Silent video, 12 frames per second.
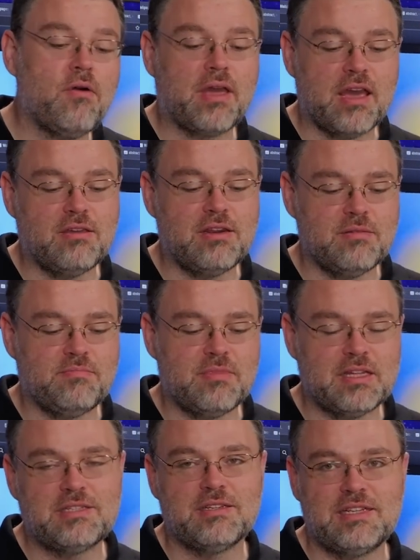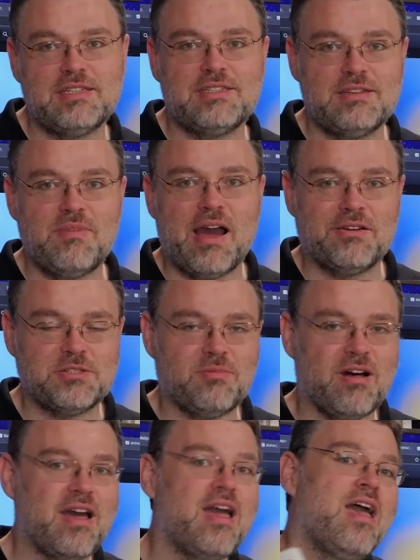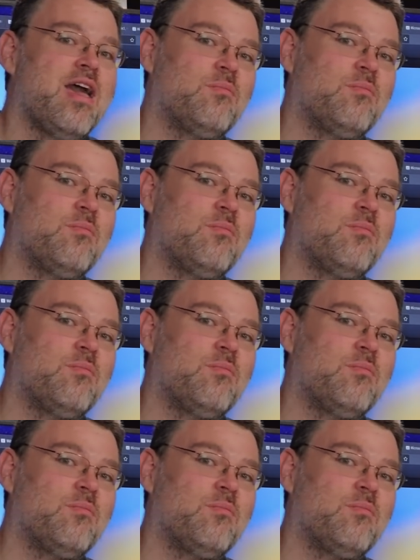Okay, you need a, it's a DC power supply,